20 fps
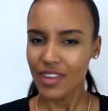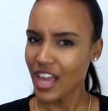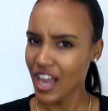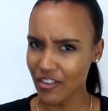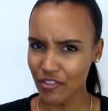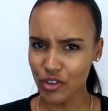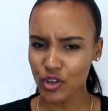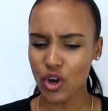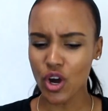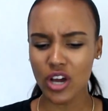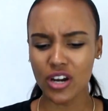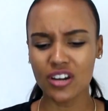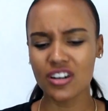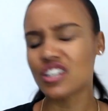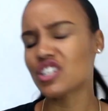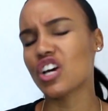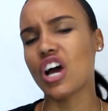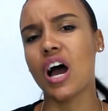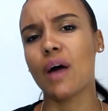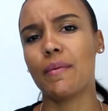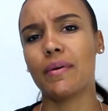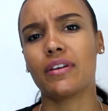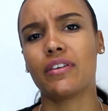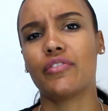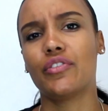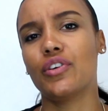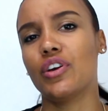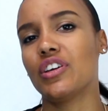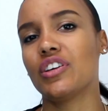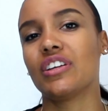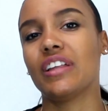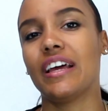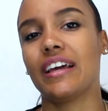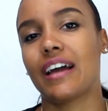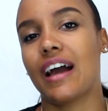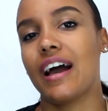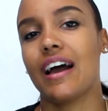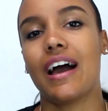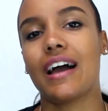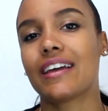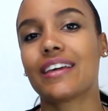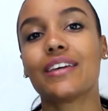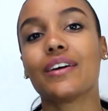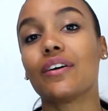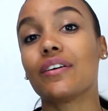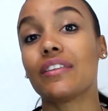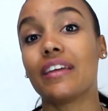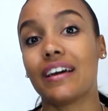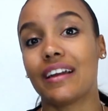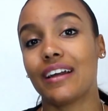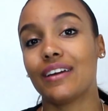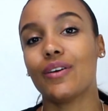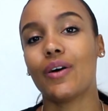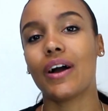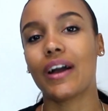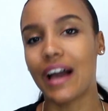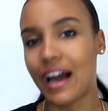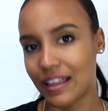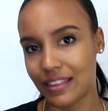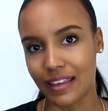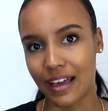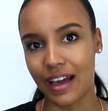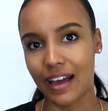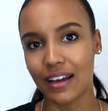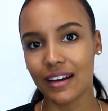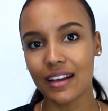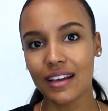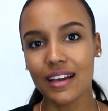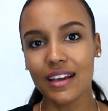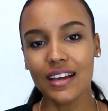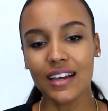Have you gone on a job interview and you're like, I killed that. I know I got that.